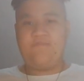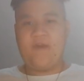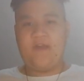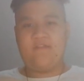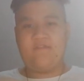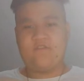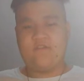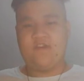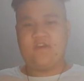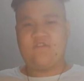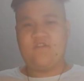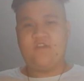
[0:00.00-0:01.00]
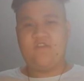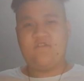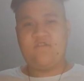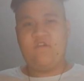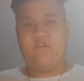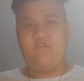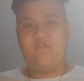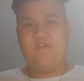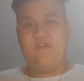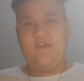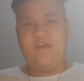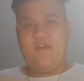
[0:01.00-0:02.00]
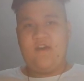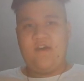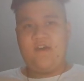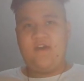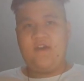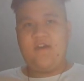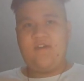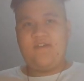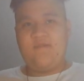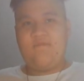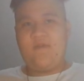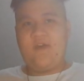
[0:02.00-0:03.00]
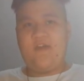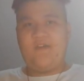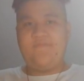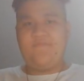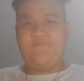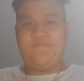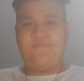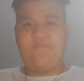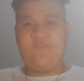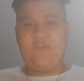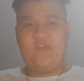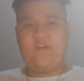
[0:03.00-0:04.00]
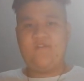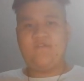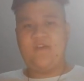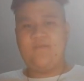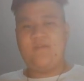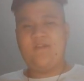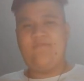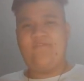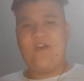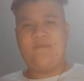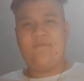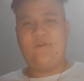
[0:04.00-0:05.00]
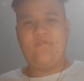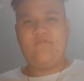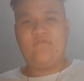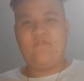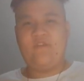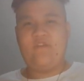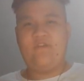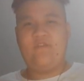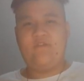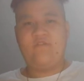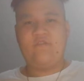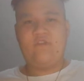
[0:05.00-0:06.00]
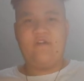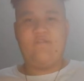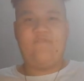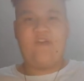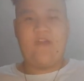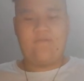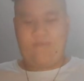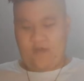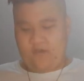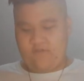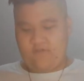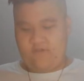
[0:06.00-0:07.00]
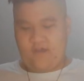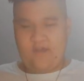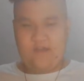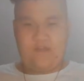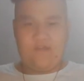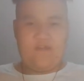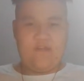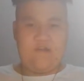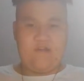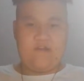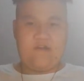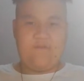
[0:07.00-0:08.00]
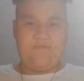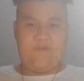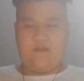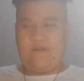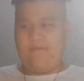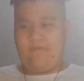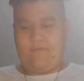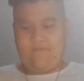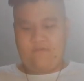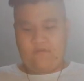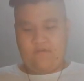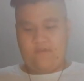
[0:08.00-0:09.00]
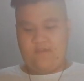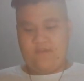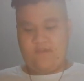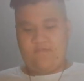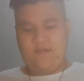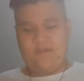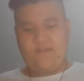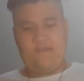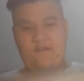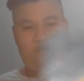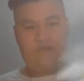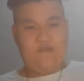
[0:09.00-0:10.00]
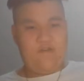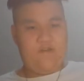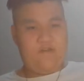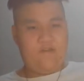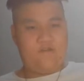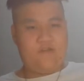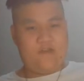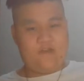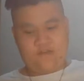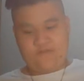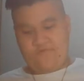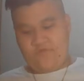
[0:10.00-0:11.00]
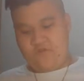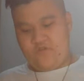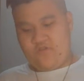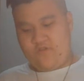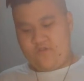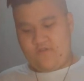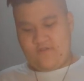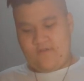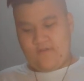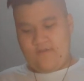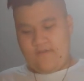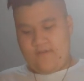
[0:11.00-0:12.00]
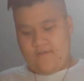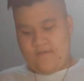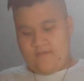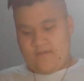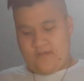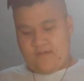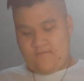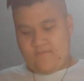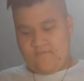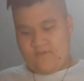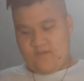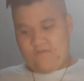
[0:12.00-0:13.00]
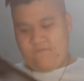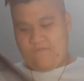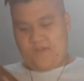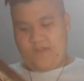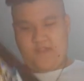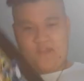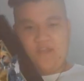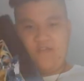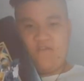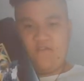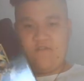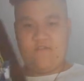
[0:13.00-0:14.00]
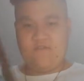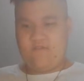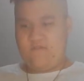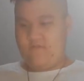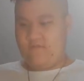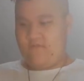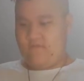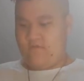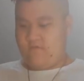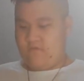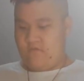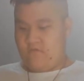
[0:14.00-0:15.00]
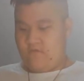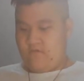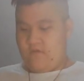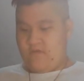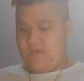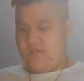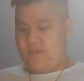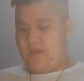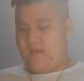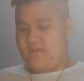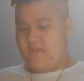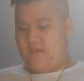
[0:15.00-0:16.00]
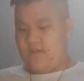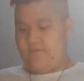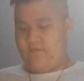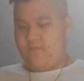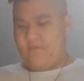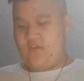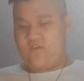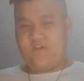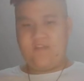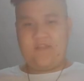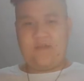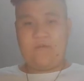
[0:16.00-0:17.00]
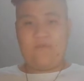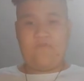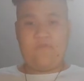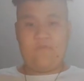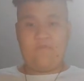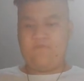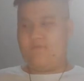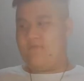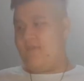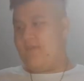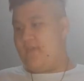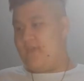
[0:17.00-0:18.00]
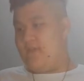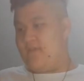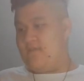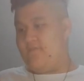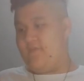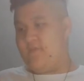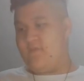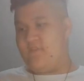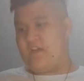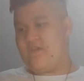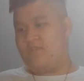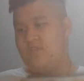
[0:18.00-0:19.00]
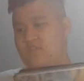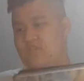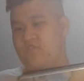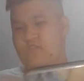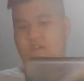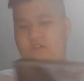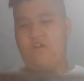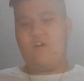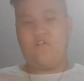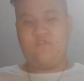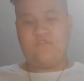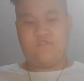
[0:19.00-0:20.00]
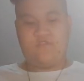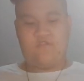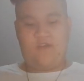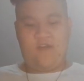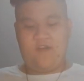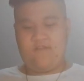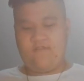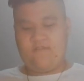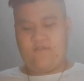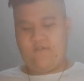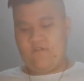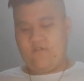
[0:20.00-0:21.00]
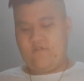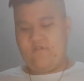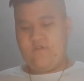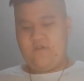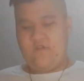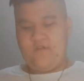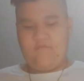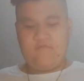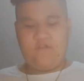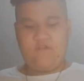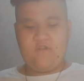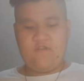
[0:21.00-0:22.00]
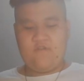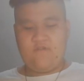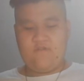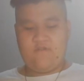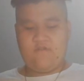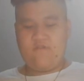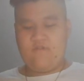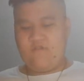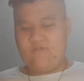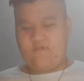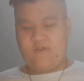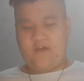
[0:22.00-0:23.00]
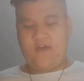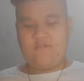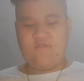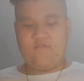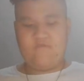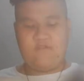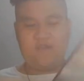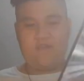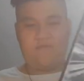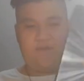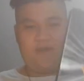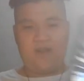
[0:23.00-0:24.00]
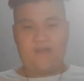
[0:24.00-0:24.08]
Binder collection. So, in my videos, I made a fan mail, Yu-Gi-Oh! Fan mail, so I got plenty of them. So this one's a classic version. That must be the dark side of dimension. That one's from. This is from a Dark Magician Girl Alterac. So I'm gonna. So how to this one?